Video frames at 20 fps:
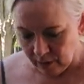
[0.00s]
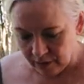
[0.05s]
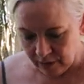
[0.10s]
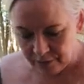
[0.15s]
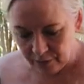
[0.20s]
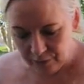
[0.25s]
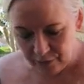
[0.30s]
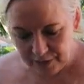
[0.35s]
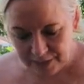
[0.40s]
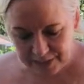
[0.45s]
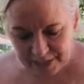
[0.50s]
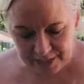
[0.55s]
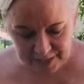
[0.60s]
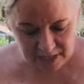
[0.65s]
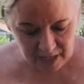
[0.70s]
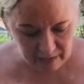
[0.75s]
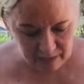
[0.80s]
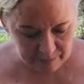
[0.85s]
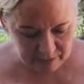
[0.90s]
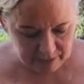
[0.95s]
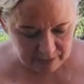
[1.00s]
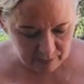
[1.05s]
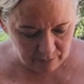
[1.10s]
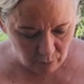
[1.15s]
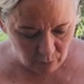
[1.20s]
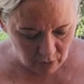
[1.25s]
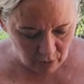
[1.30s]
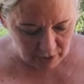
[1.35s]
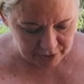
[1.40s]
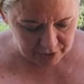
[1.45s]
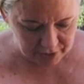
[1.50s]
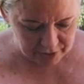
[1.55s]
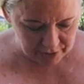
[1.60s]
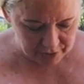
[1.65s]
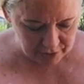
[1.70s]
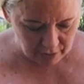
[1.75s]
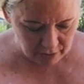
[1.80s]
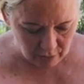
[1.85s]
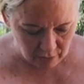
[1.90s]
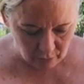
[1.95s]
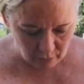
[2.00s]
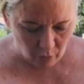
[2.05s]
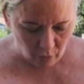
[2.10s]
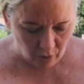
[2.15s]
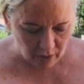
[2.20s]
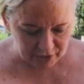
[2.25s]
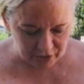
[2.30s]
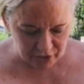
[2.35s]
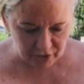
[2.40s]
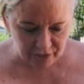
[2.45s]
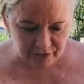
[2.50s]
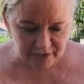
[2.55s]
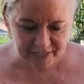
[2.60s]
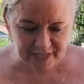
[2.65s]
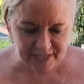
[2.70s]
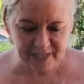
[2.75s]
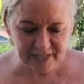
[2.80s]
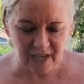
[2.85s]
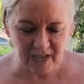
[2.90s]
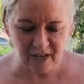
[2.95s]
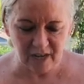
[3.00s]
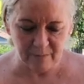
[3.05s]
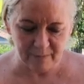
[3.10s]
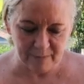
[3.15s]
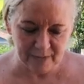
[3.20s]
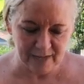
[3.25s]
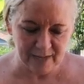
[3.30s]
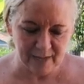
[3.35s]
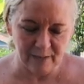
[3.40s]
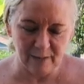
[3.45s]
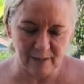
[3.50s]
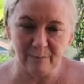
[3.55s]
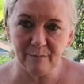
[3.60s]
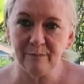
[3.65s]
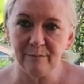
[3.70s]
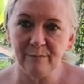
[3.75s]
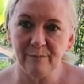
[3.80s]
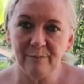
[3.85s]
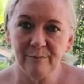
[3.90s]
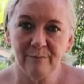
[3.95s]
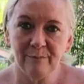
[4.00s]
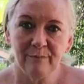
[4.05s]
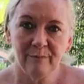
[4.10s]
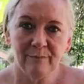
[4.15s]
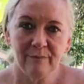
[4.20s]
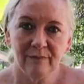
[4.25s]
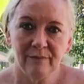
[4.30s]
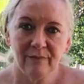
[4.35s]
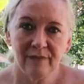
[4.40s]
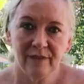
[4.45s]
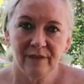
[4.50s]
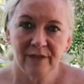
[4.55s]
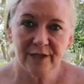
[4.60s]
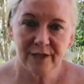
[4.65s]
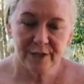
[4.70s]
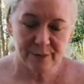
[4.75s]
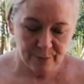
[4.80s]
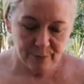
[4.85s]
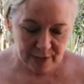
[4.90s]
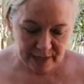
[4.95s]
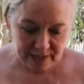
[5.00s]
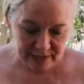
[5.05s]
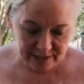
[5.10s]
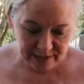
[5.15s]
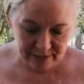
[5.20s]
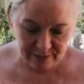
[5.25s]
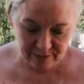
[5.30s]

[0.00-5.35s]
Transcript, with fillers: so this has got to be washed, or washed. This has got to be um, sprayed